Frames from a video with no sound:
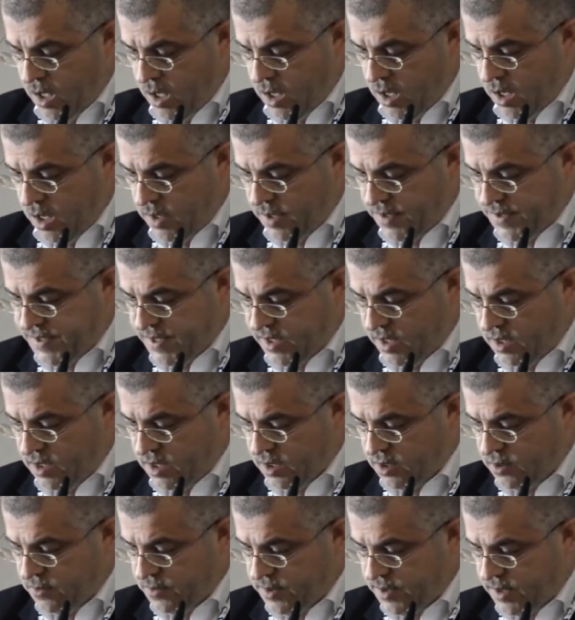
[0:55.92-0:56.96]
He
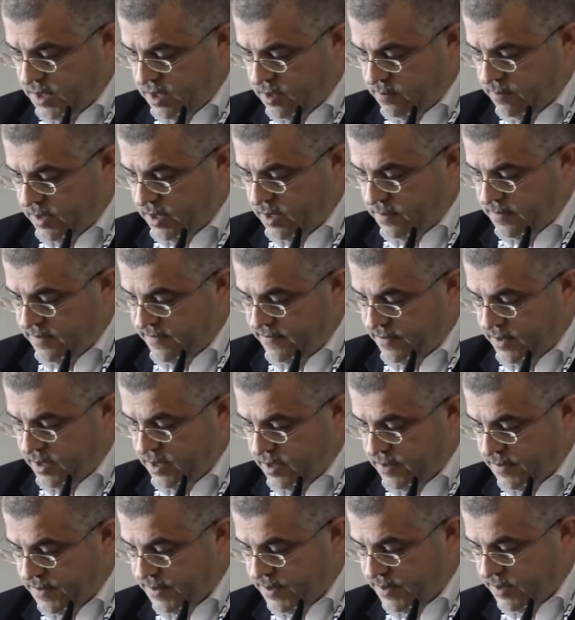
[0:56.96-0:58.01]
decided to stand by
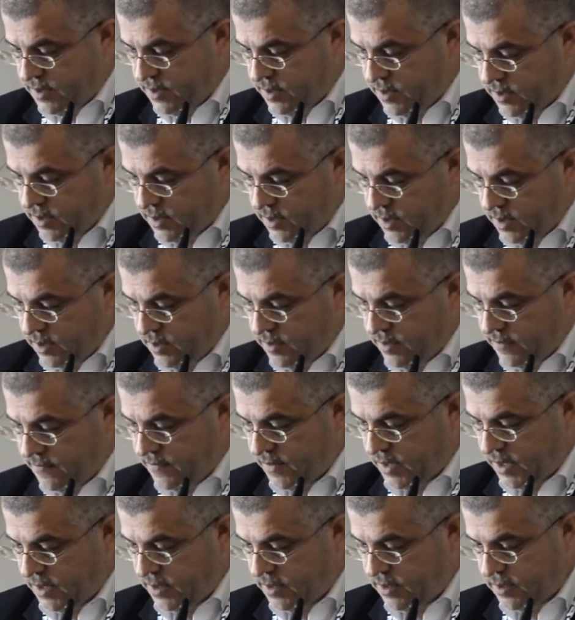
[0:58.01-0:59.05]
Epiphanius in the
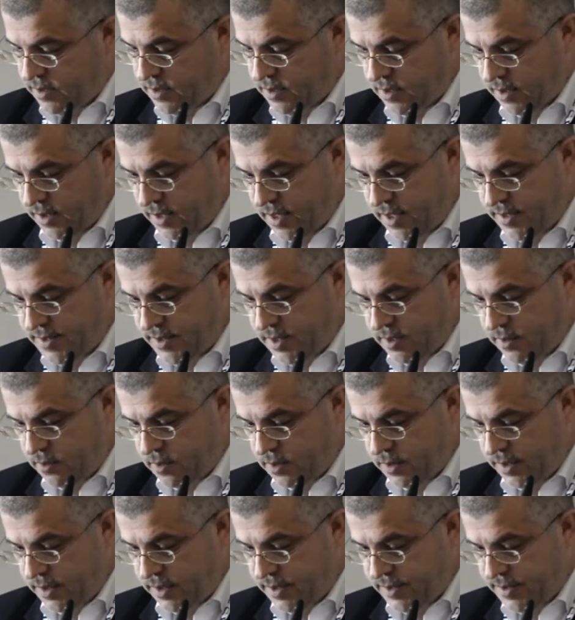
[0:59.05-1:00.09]
fight against the
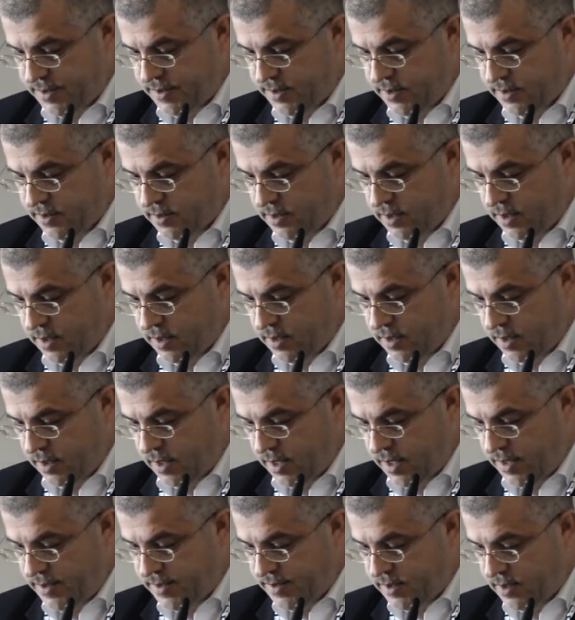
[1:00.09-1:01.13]
Organists and
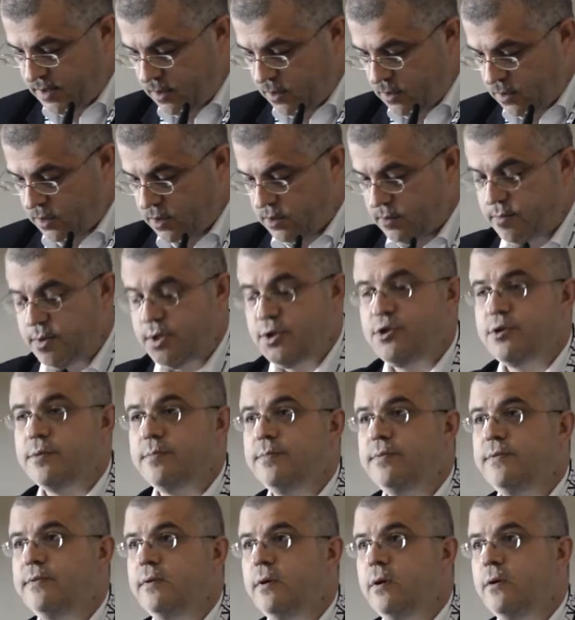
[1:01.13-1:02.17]
against the local bishop
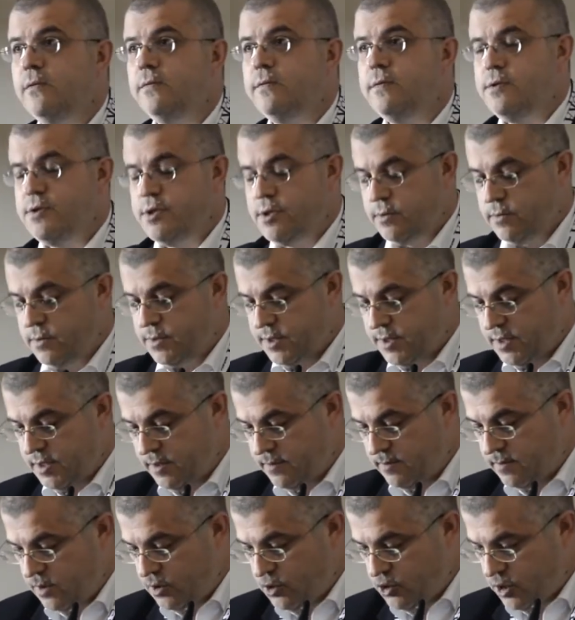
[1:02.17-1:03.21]
of
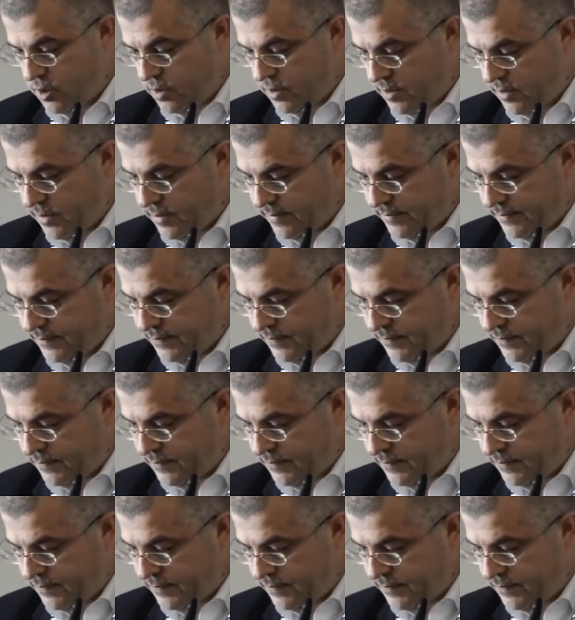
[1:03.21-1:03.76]
Jerusalem, John,